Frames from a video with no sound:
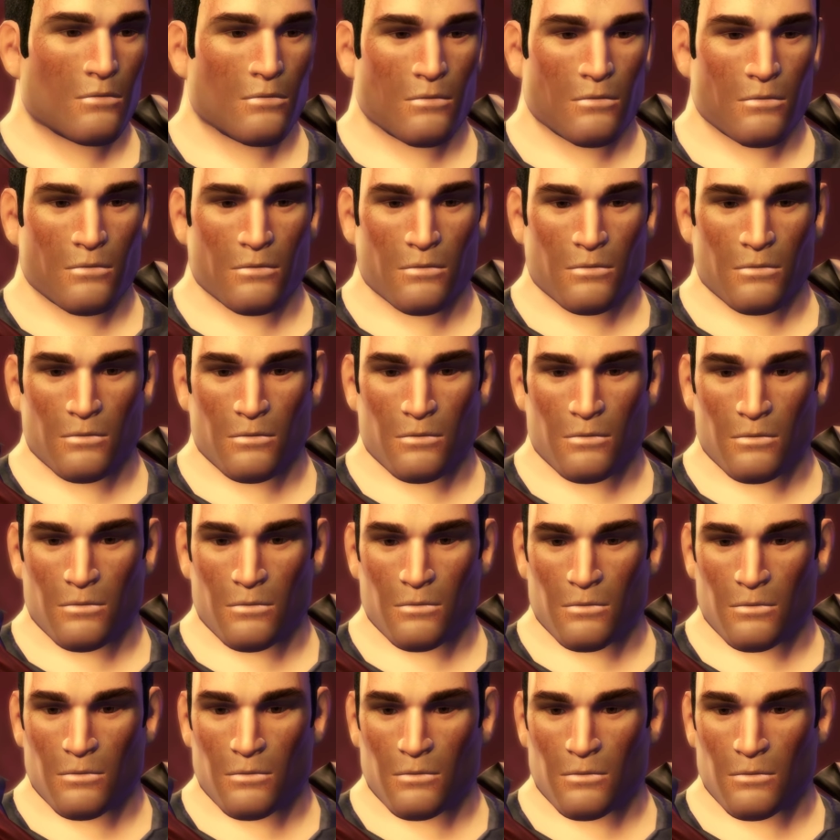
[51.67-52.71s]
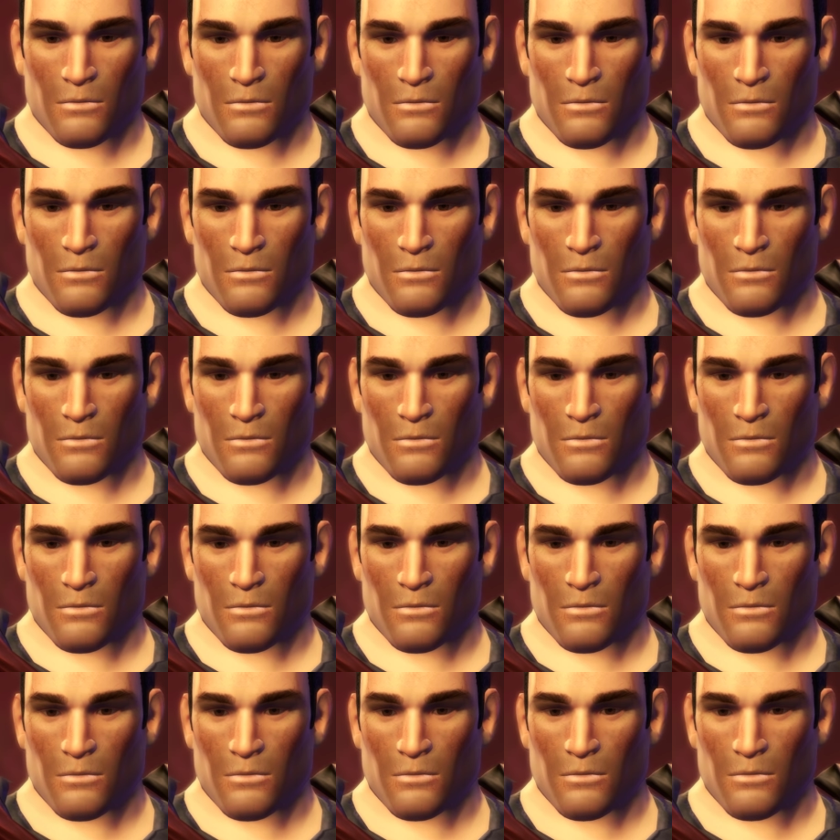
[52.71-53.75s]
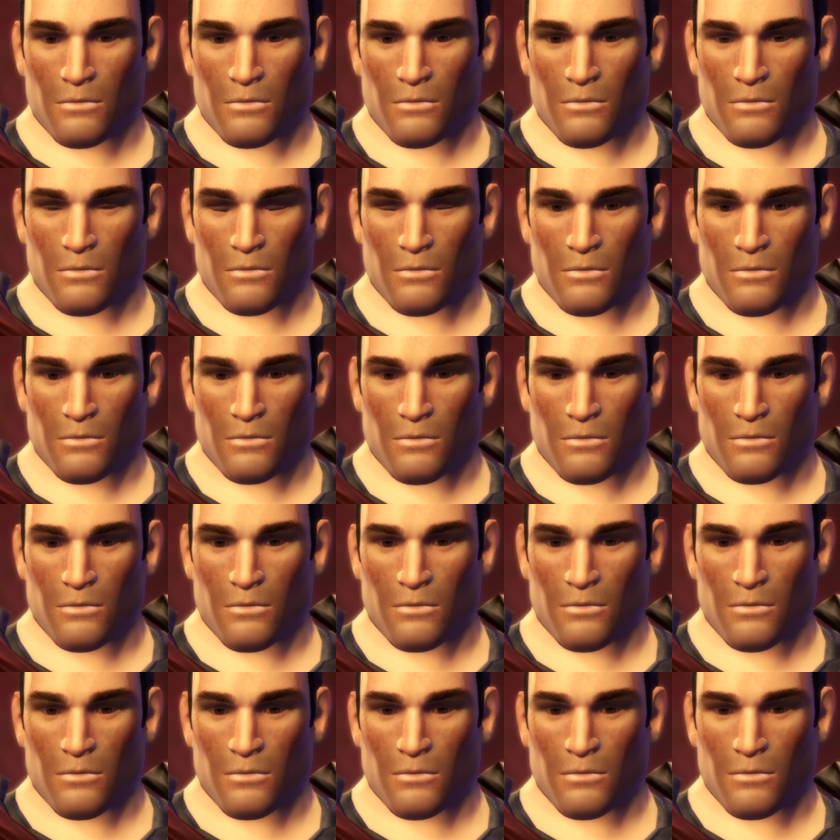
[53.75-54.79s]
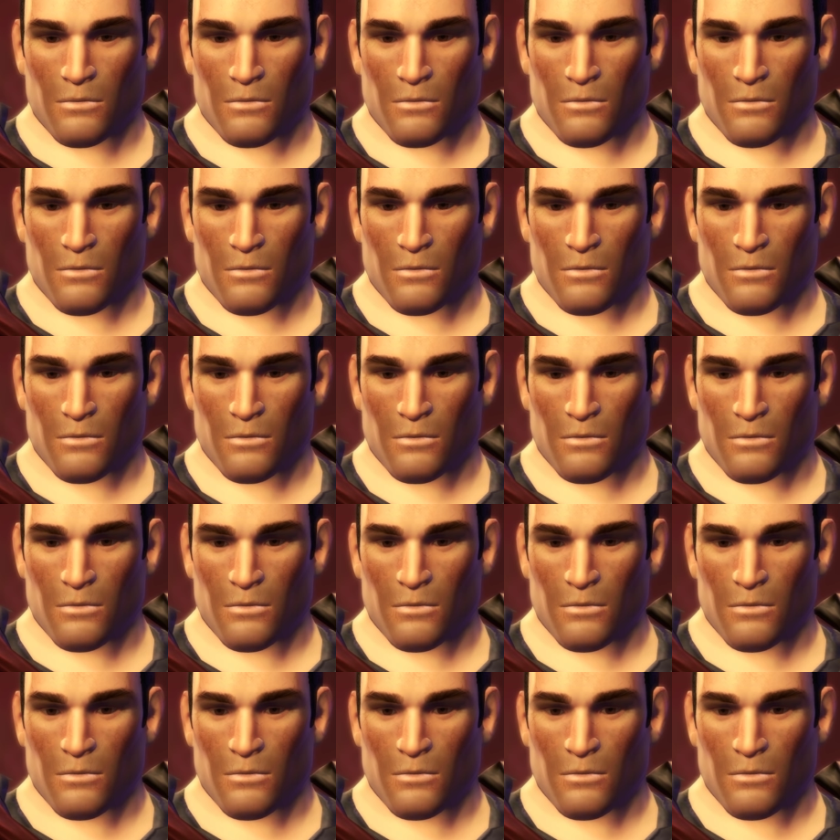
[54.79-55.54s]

This person isn't speaking.